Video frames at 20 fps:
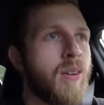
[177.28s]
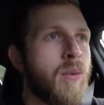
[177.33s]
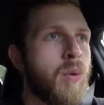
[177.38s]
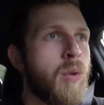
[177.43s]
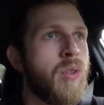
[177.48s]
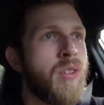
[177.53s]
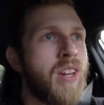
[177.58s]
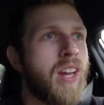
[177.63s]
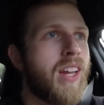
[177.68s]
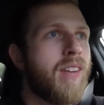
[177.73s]

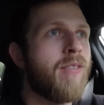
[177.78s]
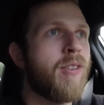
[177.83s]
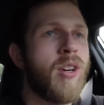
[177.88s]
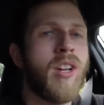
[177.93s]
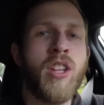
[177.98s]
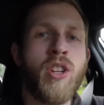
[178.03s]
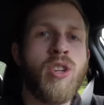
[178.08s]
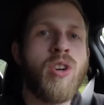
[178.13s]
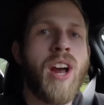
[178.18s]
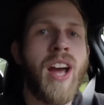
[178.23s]
we'll take it for
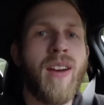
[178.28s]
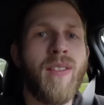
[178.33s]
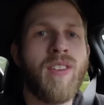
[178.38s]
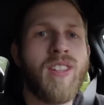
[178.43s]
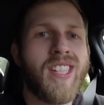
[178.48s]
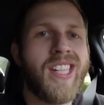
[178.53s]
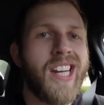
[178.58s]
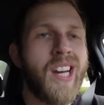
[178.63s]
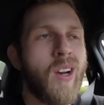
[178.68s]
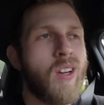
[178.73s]
another drive
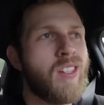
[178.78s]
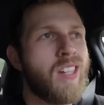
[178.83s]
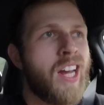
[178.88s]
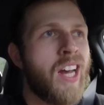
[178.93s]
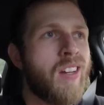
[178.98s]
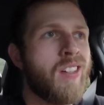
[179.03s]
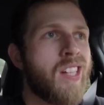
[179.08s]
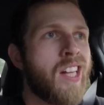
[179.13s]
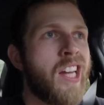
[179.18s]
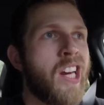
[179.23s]
and see how it
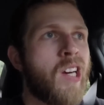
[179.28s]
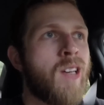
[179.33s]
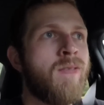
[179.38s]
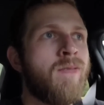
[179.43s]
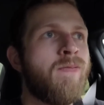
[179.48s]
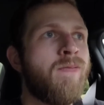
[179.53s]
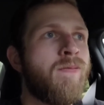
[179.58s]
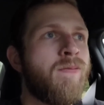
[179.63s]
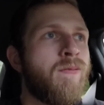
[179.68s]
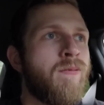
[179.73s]
sounds later.
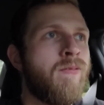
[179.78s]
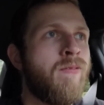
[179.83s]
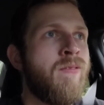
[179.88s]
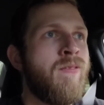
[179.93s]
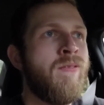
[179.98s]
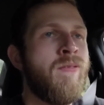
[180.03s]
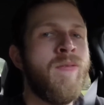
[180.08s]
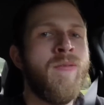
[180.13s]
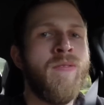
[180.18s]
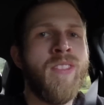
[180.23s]

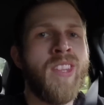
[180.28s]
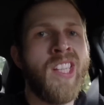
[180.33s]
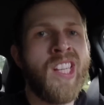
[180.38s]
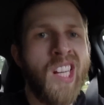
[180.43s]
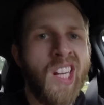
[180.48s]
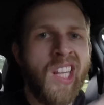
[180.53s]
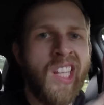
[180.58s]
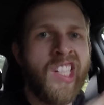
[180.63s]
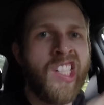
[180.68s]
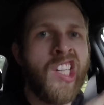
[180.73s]

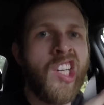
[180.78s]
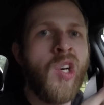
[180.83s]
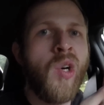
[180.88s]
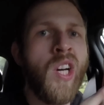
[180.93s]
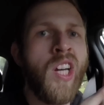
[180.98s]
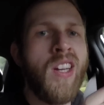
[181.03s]
Let's do